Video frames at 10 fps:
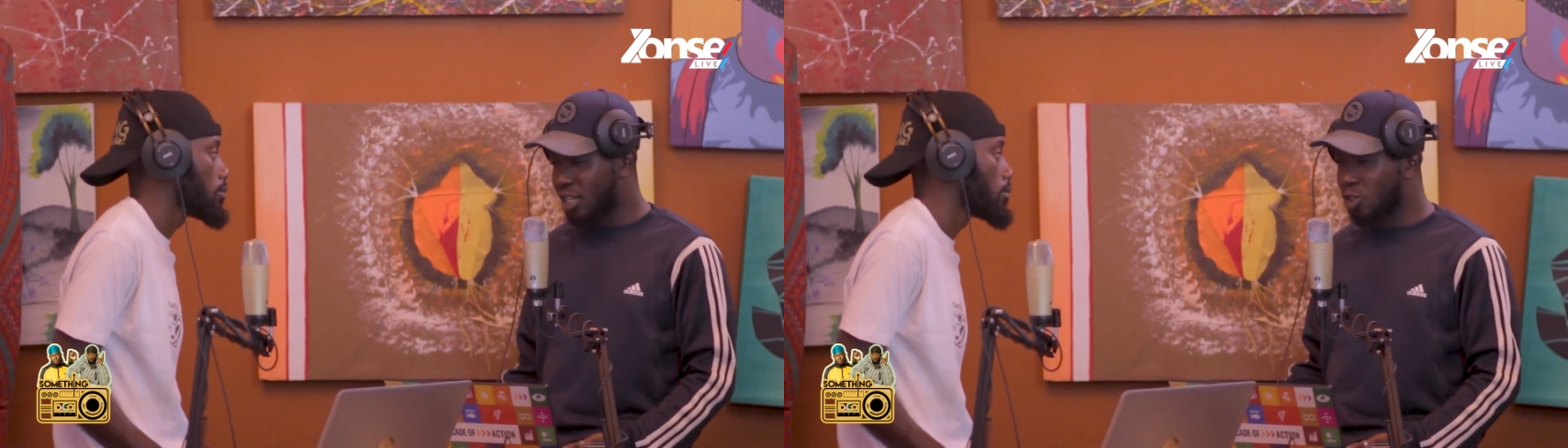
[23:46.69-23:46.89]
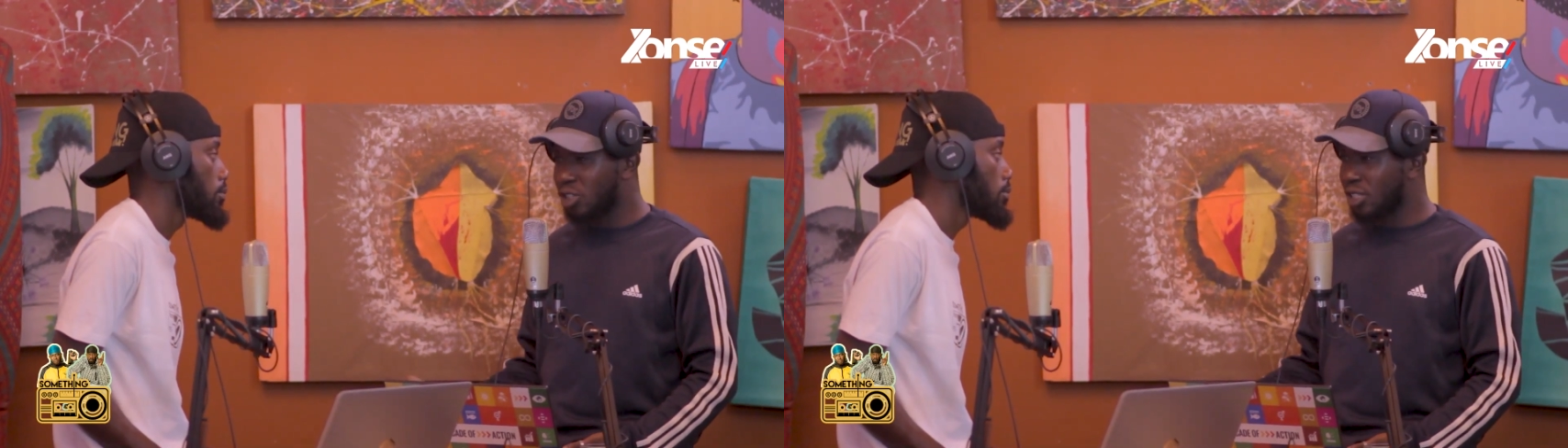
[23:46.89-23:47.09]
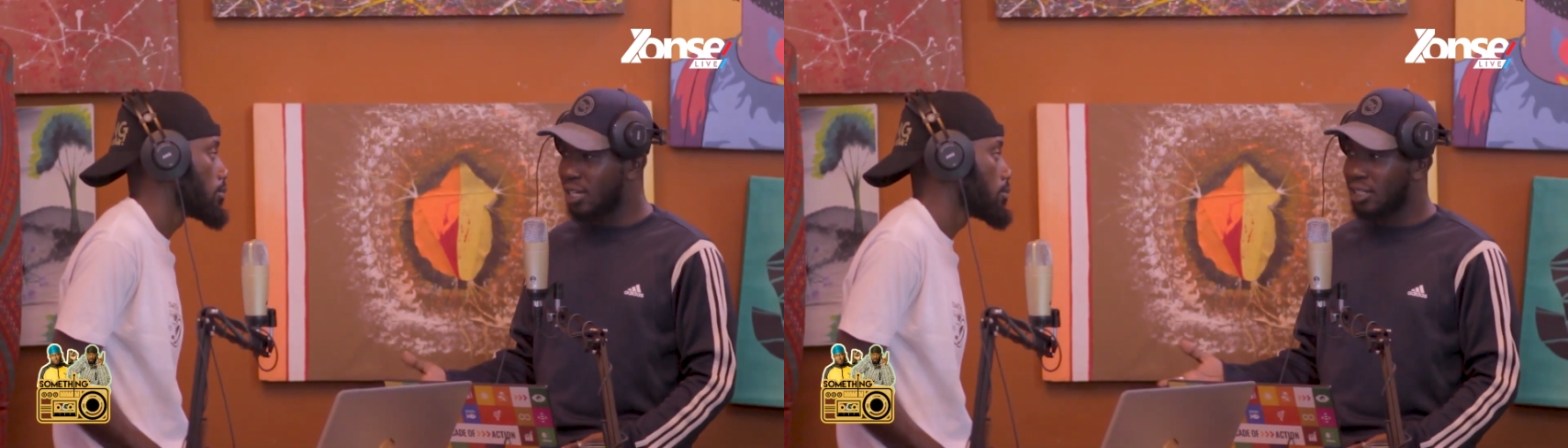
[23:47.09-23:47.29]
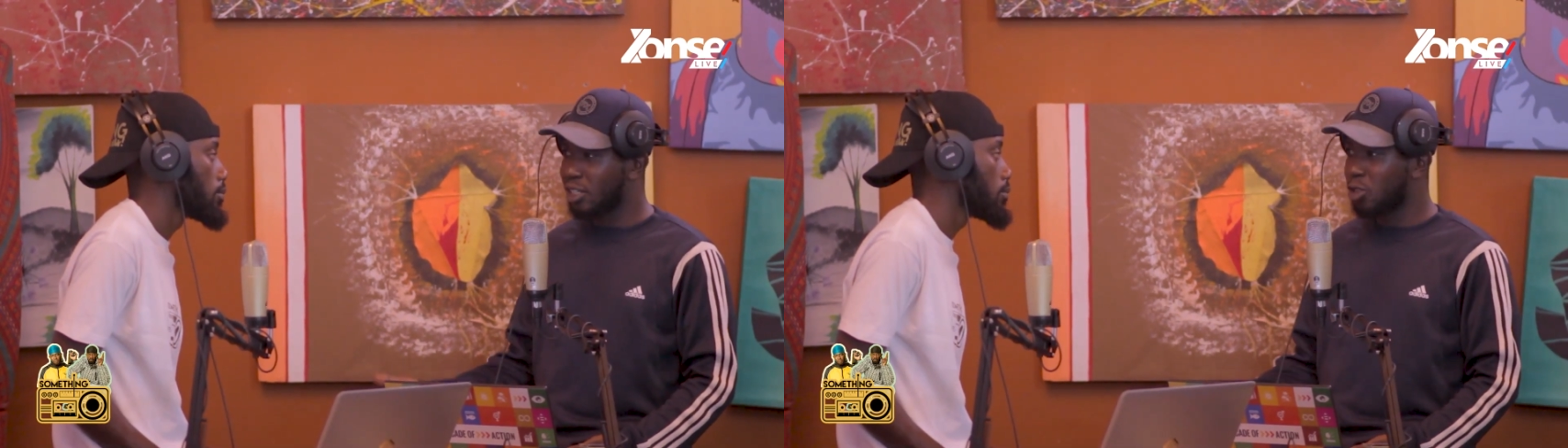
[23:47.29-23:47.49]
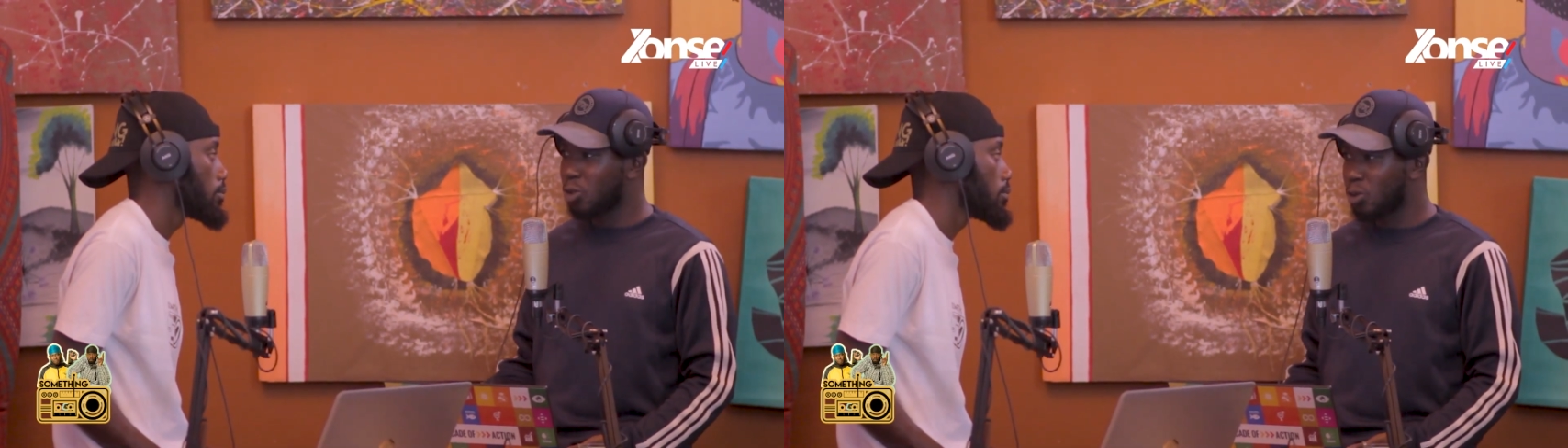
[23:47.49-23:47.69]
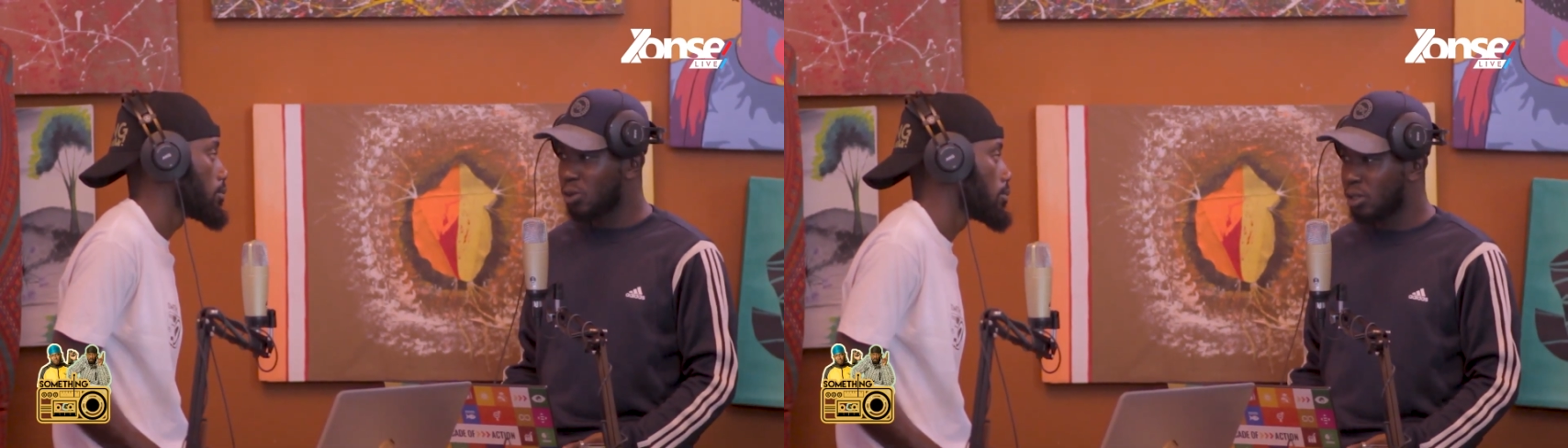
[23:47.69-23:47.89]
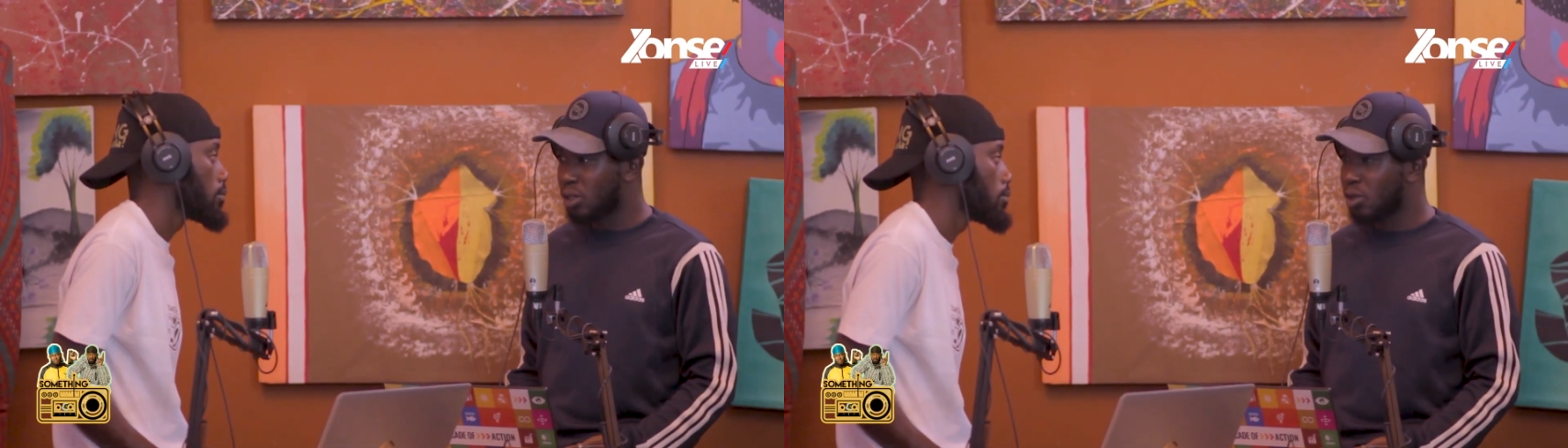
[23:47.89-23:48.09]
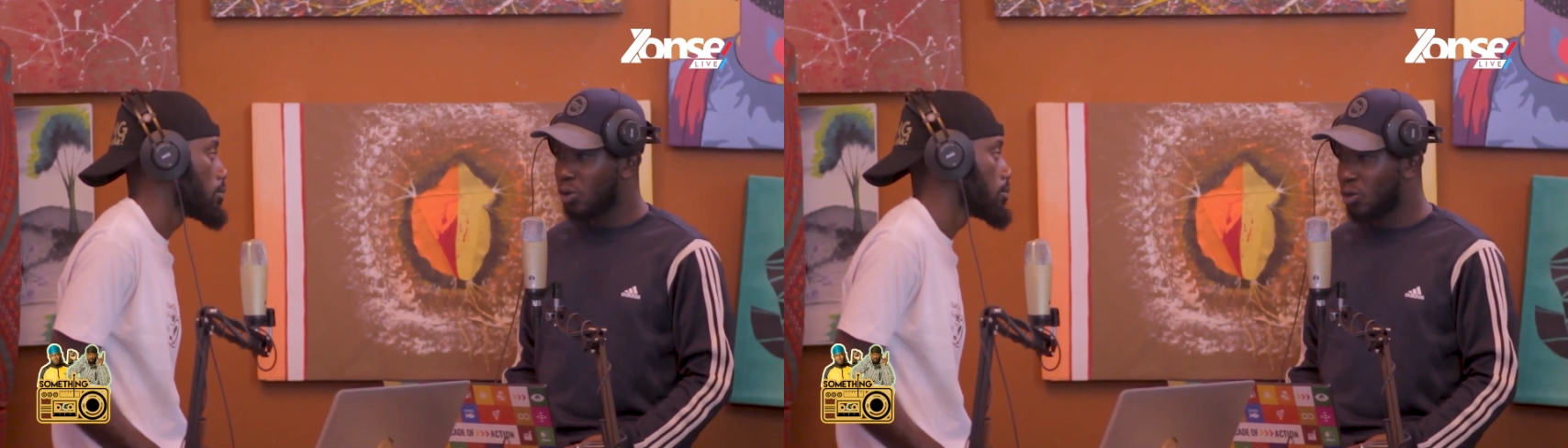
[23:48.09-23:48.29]
it's usually at their shows
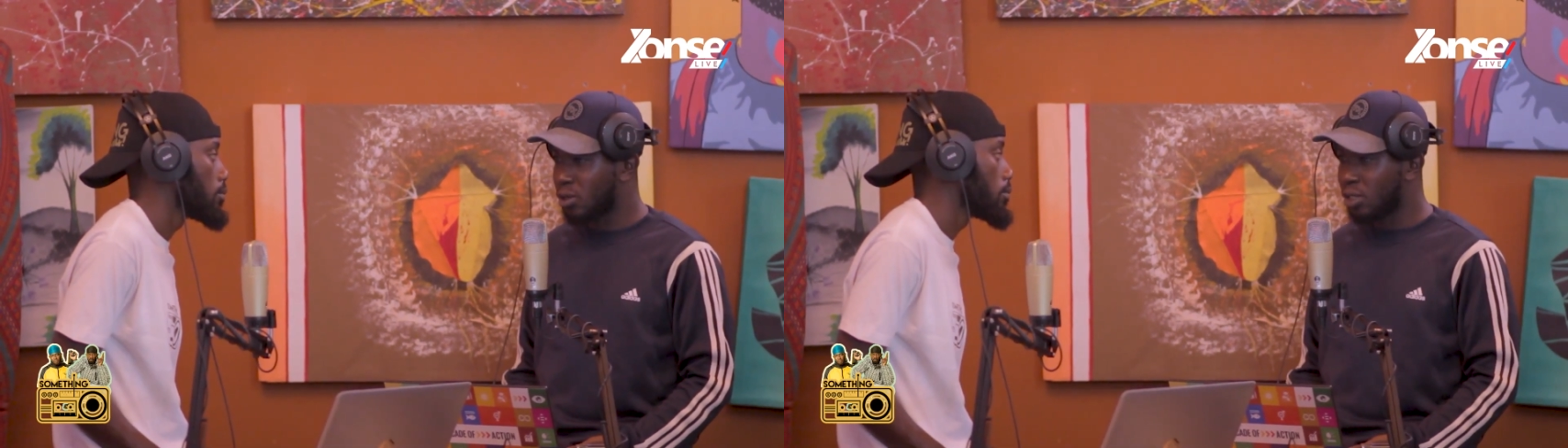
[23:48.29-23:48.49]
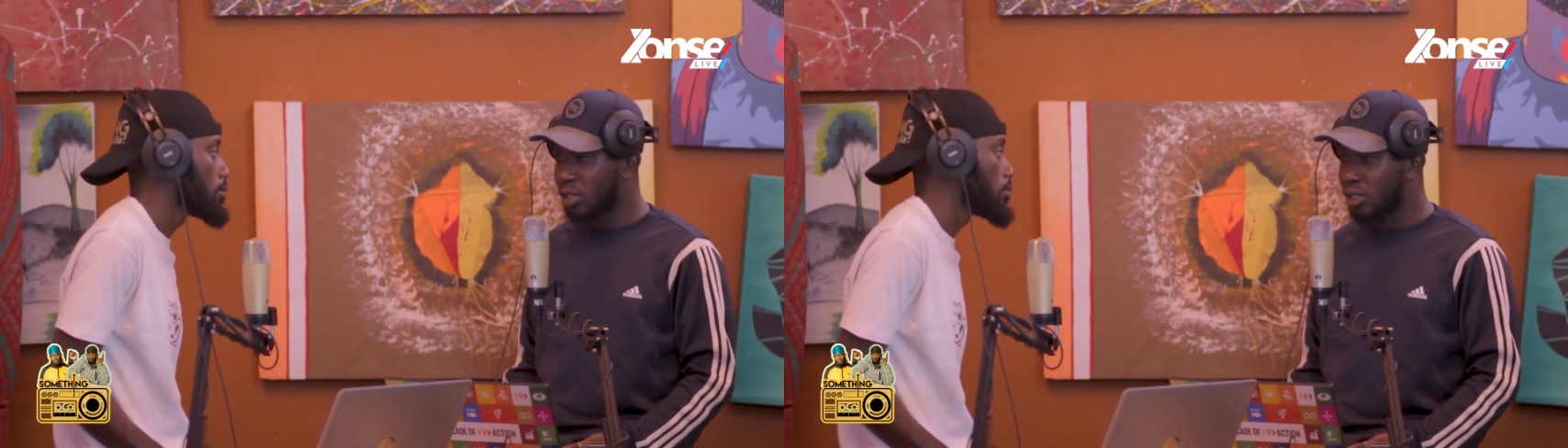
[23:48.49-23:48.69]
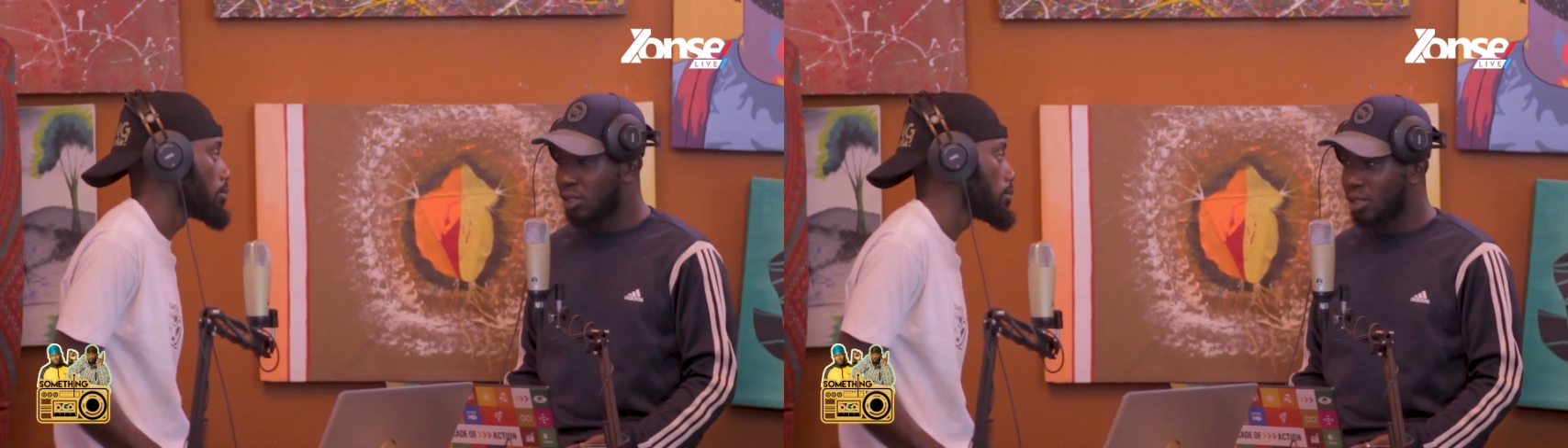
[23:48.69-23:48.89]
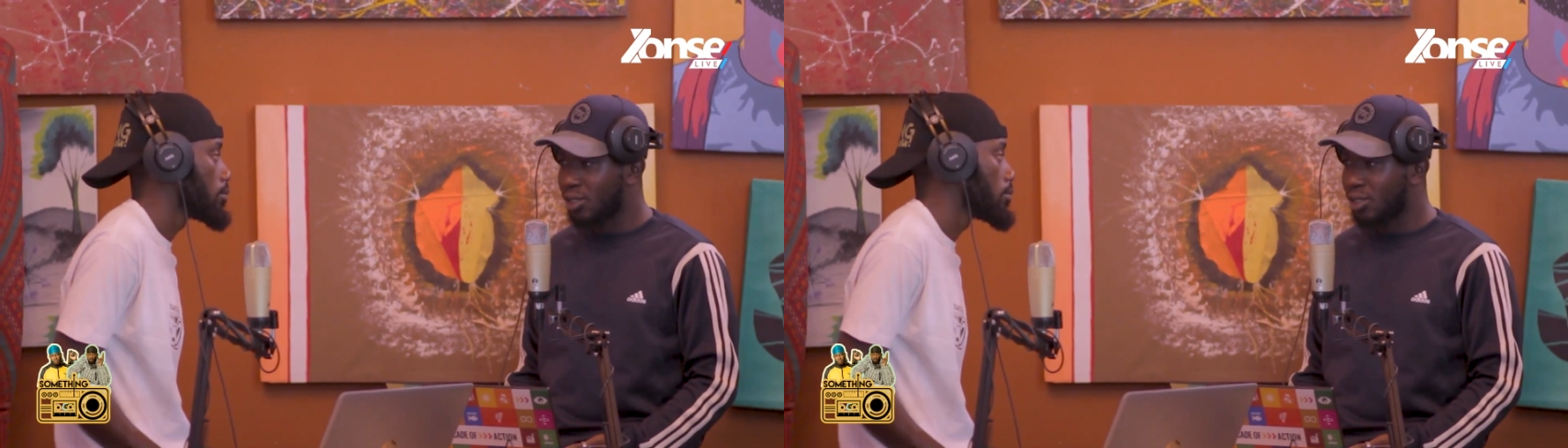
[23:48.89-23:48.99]
or